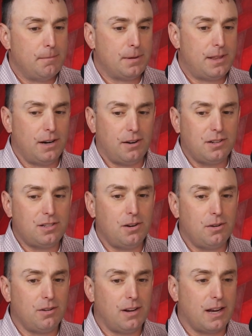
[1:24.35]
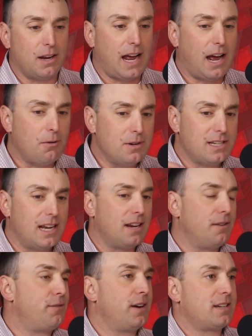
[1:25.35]
but then also like how is
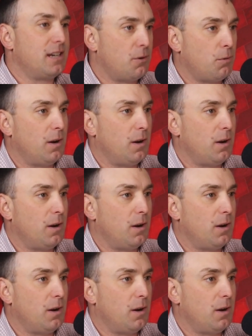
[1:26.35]
that affecting